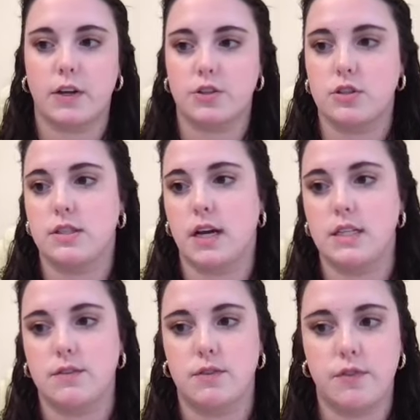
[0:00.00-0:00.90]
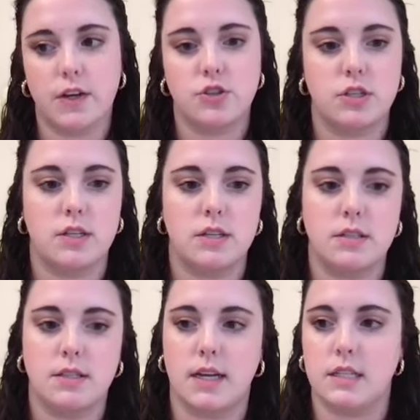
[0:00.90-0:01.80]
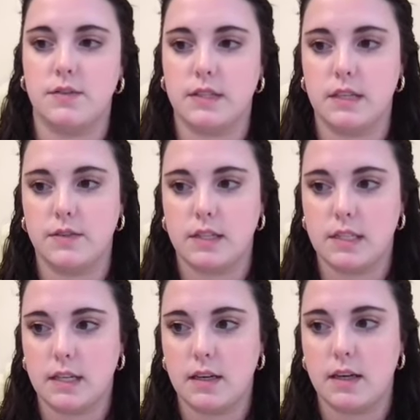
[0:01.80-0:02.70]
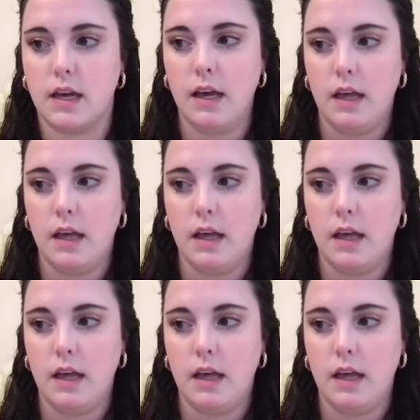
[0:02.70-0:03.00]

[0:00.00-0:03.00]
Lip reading: signs of infection, signs of a DVT,